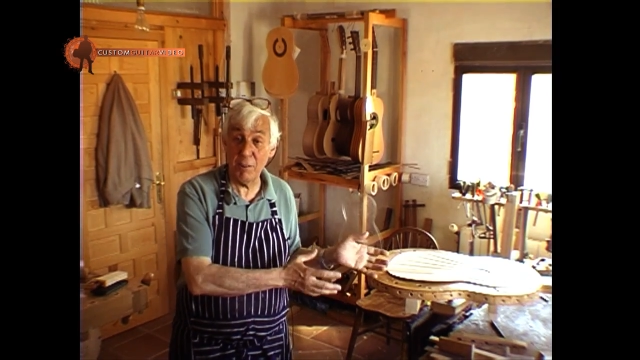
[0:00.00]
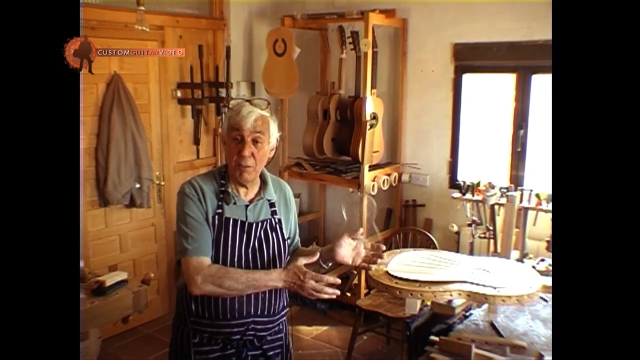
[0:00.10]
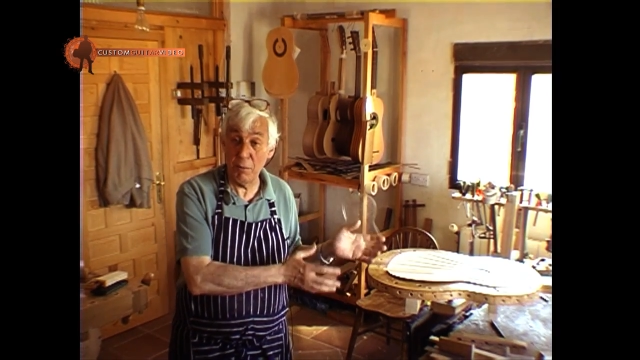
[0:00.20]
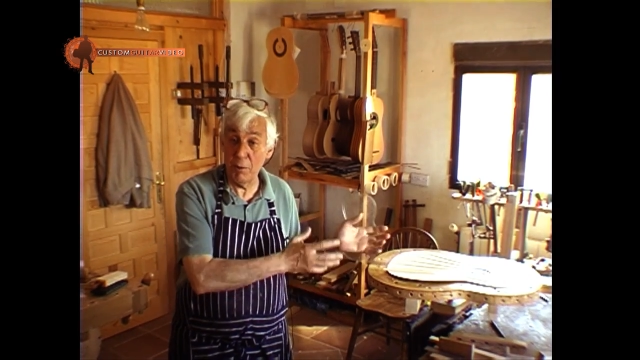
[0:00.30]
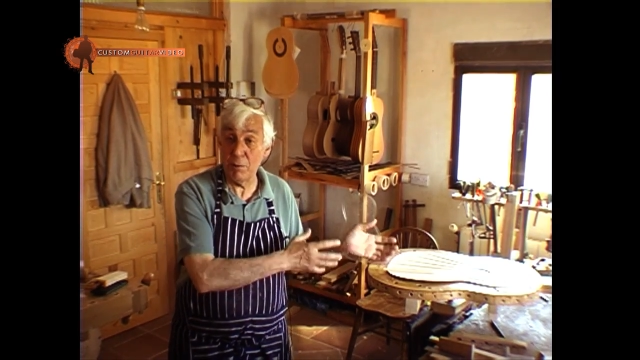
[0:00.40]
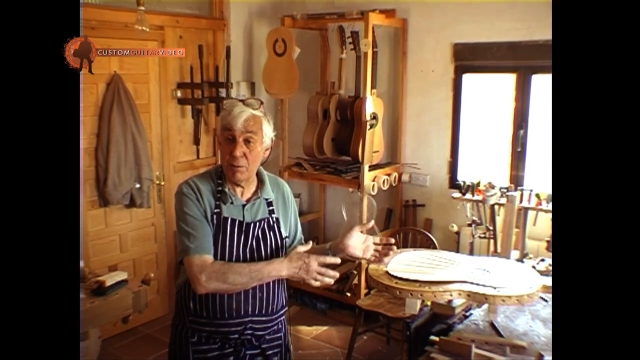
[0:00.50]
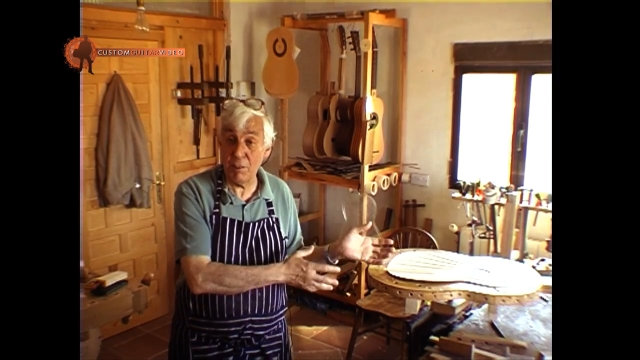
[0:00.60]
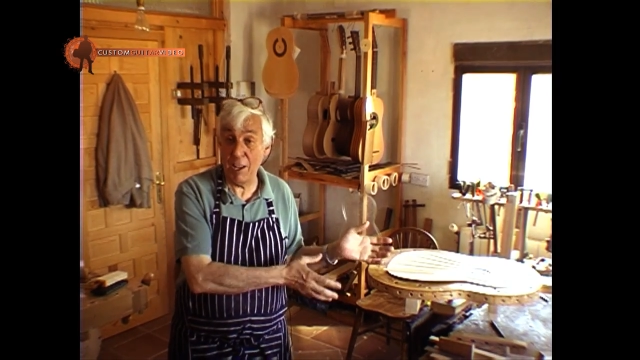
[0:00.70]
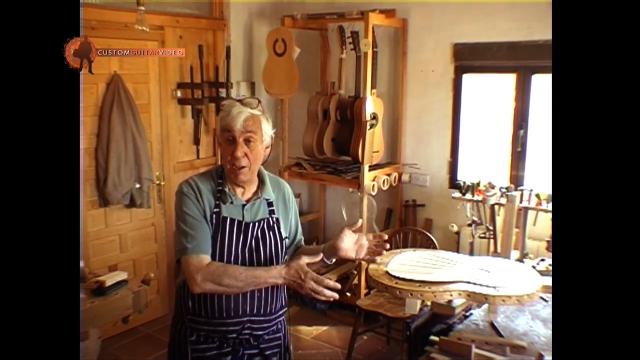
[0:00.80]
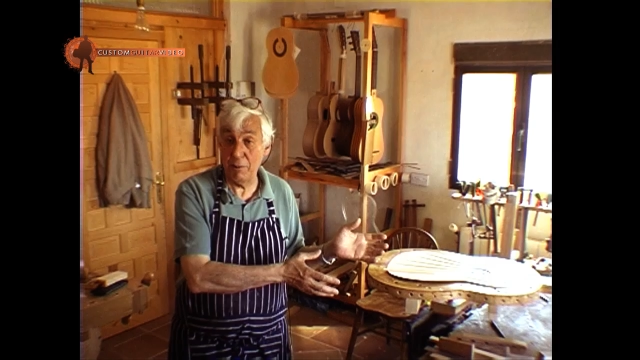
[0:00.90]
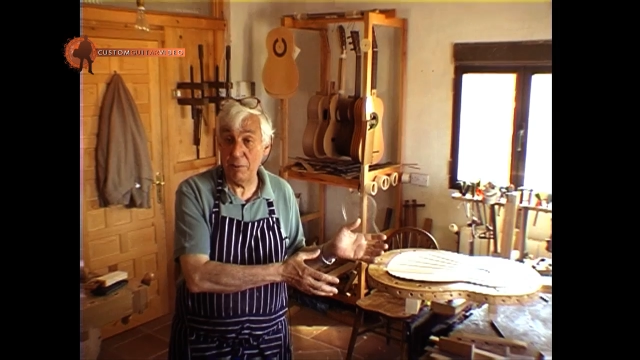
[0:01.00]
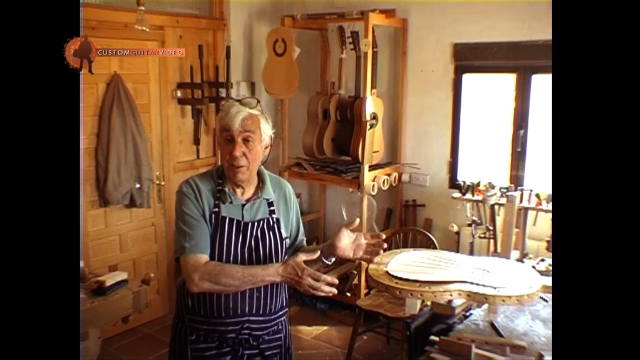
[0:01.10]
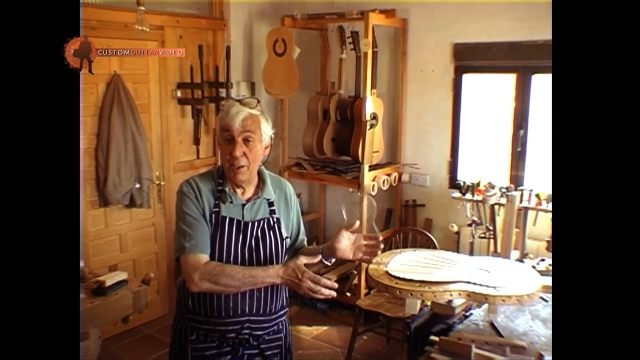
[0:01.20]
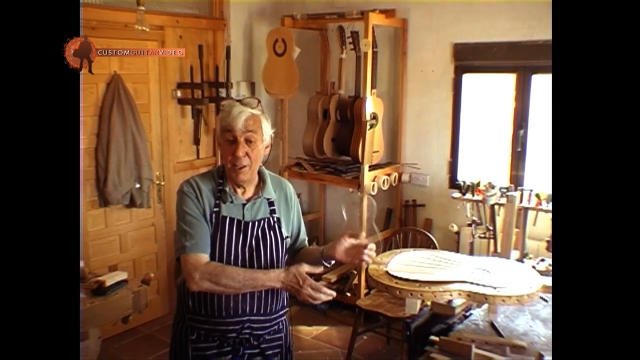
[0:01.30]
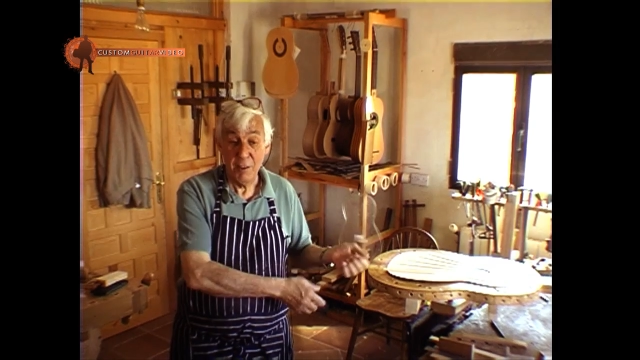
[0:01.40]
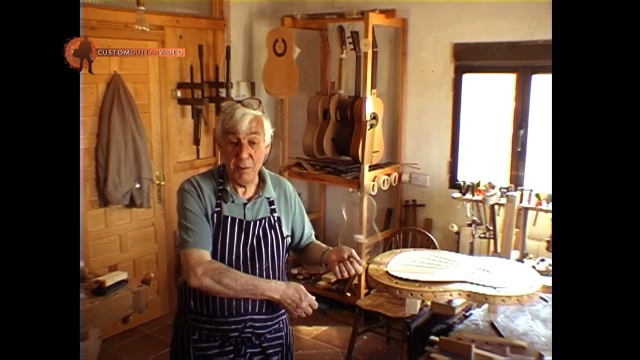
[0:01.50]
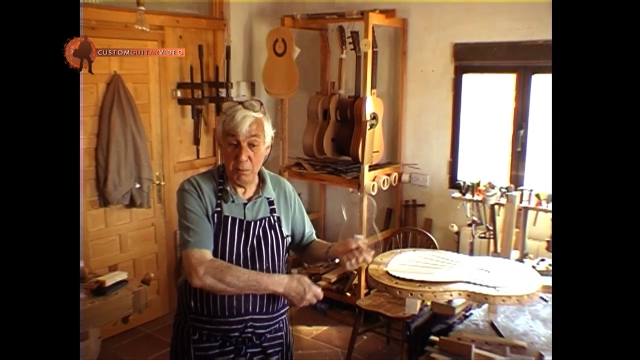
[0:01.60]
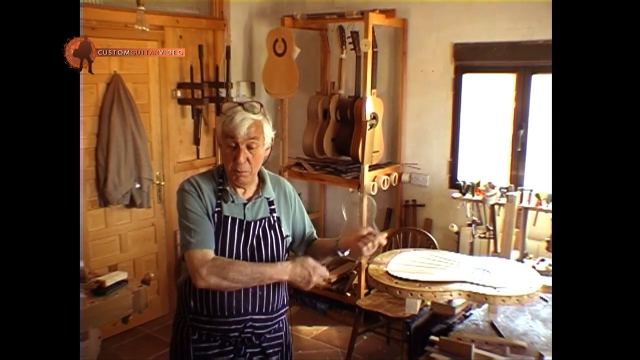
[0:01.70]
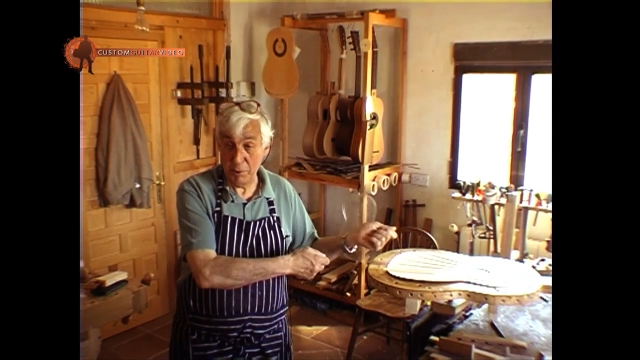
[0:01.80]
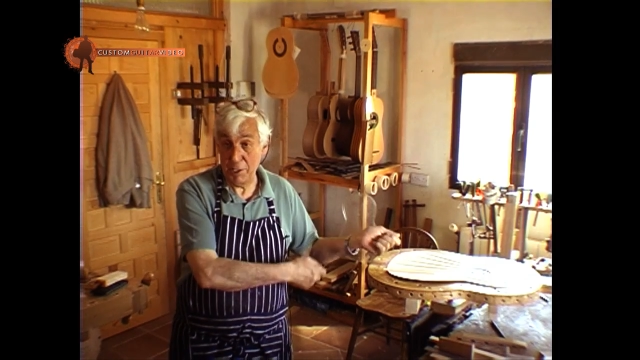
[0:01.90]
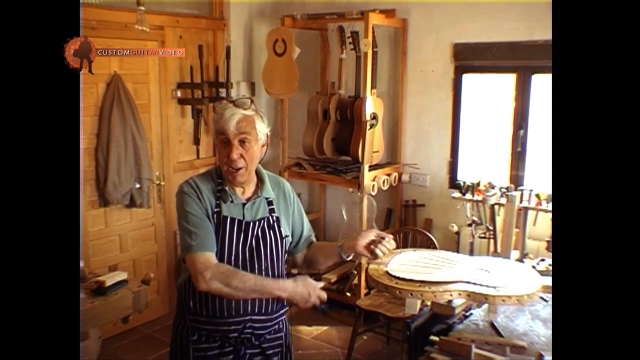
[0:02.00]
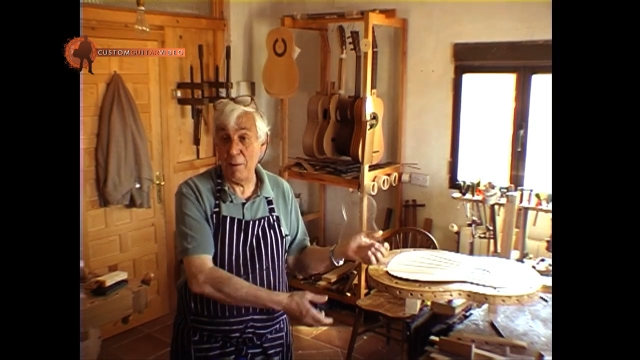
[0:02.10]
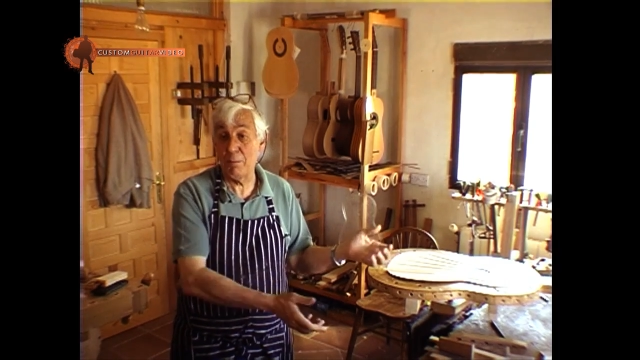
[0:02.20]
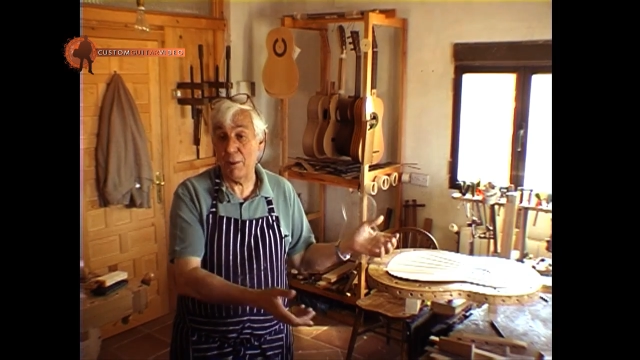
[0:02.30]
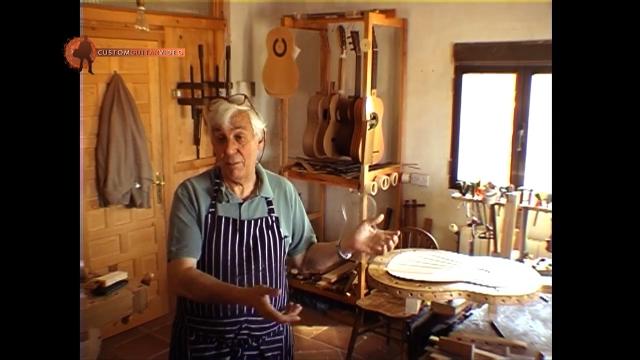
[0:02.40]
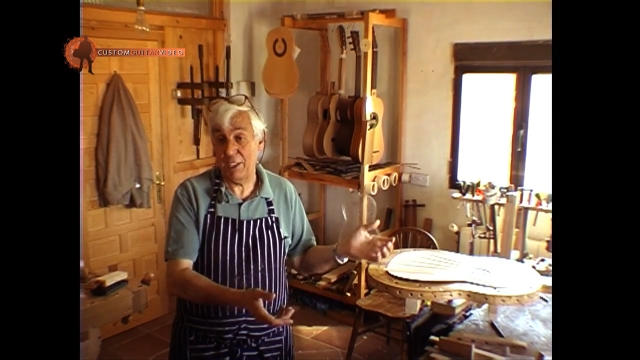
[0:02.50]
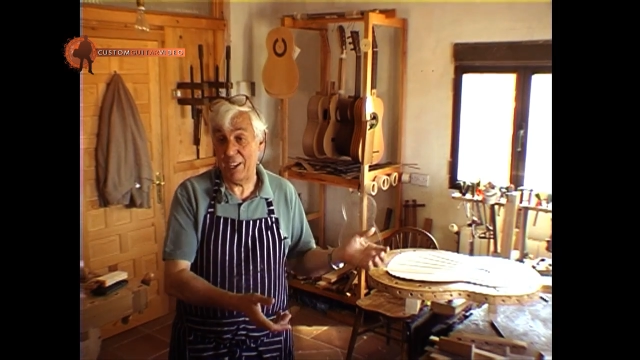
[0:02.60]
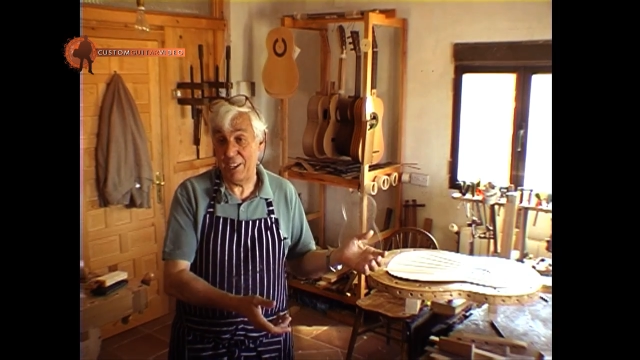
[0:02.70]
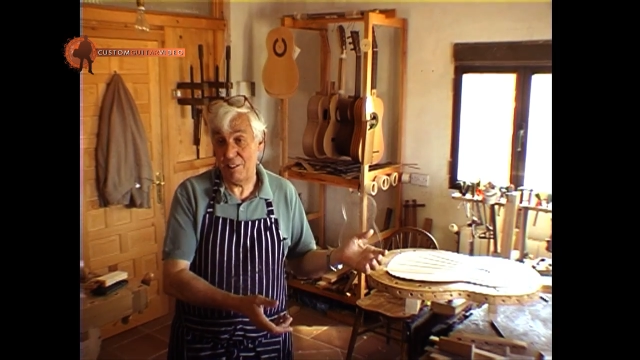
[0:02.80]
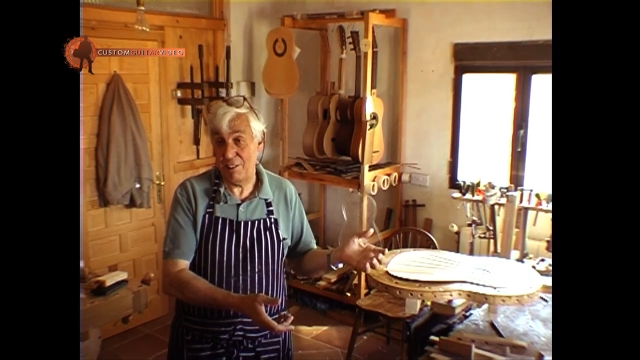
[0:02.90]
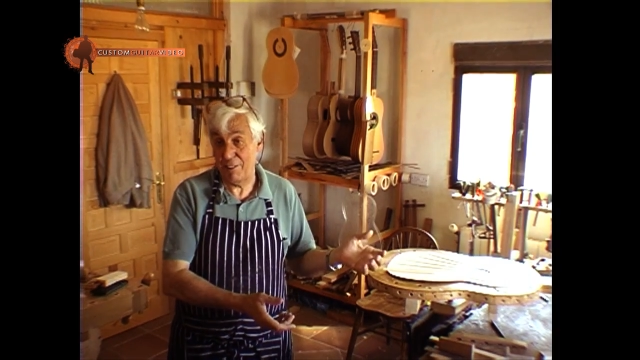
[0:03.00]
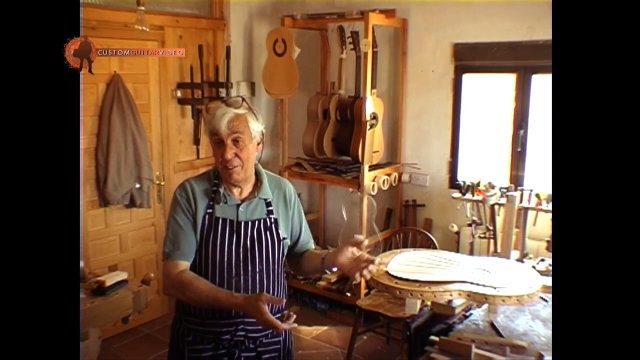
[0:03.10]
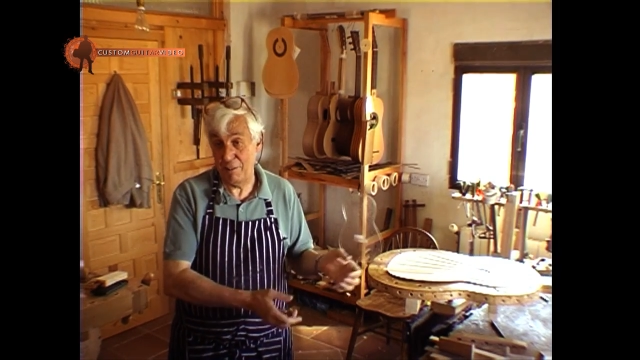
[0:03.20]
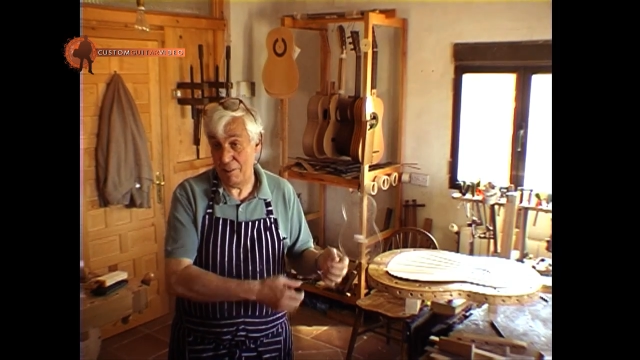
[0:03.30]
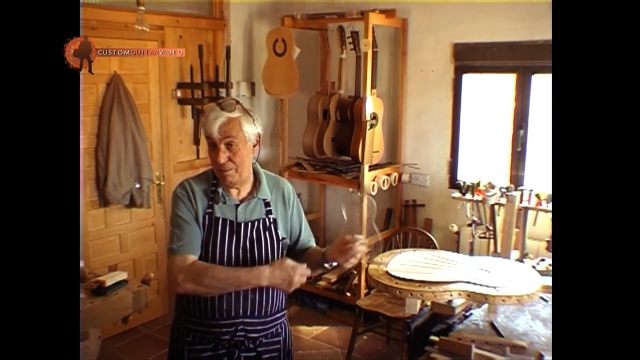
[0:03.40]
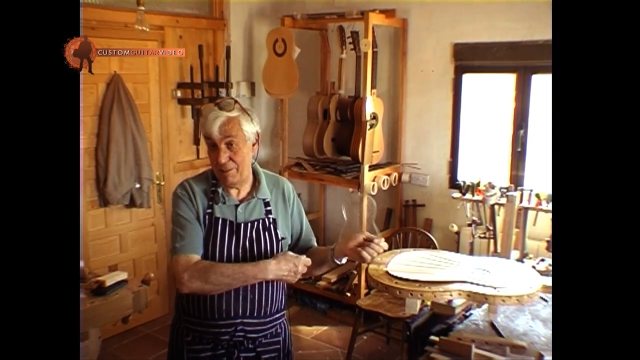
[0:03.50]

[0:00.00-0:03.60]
If you want sound, you put an amplification or,